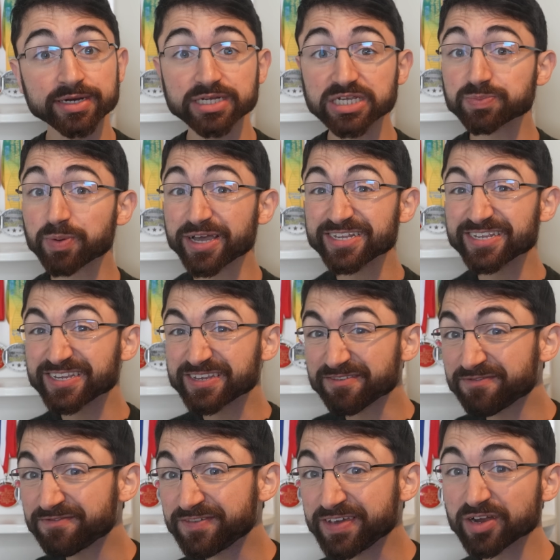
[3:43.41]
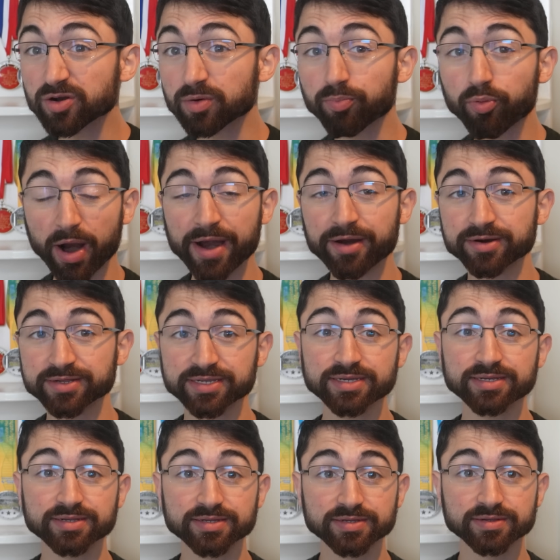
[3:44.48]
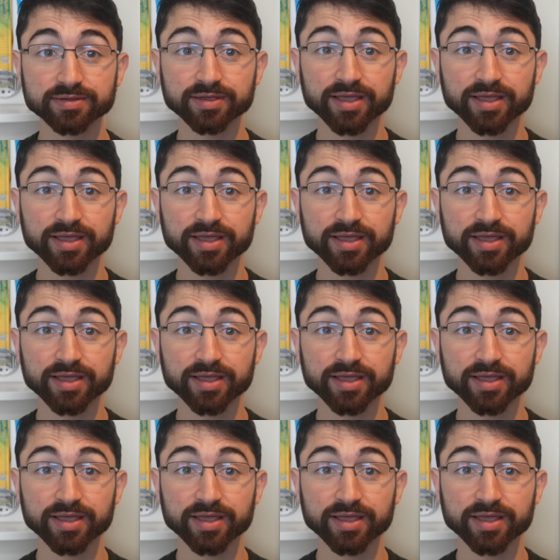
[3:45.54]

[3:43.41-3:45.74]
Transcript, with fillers: despite severe prior disease.